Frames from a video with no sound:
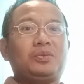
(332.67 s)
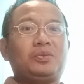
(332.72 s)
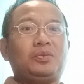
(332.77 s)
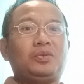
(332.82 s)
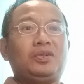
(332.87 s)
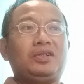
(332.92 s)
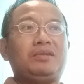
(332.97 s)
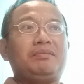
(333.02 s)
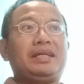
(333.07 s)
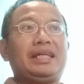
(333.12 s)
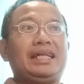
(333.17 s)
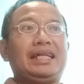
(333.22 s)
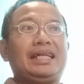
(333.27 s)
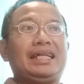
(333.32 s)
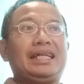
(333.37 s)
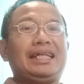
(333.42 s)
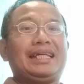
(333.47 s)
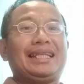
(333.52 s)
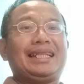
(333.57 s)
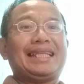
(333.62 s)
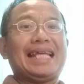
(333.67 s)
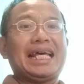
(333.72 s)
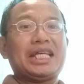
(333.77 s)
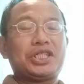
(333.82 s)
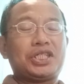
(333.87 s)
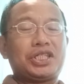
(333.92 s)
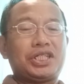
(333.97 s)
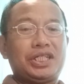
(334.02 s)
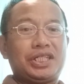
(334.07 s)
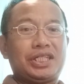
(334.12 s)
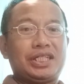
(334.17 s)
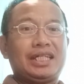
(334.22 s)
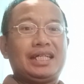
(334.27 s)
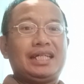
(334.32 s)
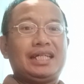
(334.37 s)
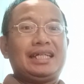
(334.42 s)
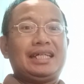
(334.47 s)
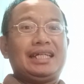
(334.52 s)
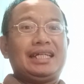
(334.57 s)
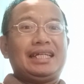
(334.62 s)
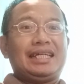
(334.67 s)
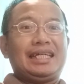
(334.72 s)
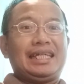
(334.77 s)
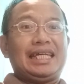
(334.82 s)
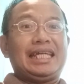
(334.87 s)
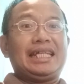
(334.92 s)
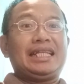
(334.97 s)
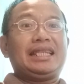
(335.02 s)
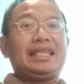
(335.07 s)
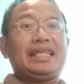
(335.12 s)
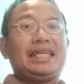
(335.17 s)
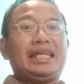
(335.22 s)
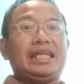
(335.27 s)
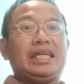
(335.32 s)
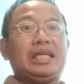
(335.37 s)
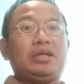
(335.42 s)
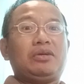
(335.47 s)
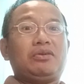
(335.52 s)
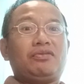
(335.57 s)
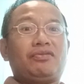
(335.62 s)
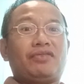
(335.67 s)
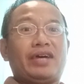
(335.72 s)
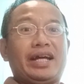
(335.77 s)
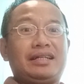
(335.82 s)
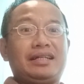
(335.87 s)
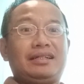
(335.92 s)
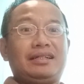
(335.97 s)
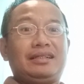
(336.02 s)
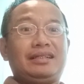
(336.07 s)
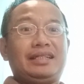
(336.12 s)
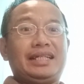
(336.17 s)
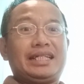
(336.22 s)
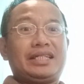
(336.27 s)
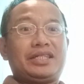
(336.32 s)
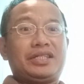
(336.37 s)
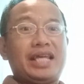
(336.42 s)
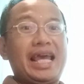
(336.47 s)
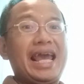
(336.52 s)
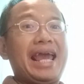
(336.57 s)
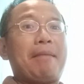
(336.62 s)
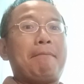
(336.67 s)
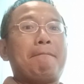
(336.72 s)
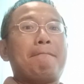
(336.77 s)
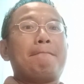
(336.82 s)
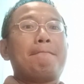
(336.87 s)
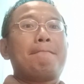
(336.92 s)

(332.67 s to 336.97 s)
will be tested in the final exam.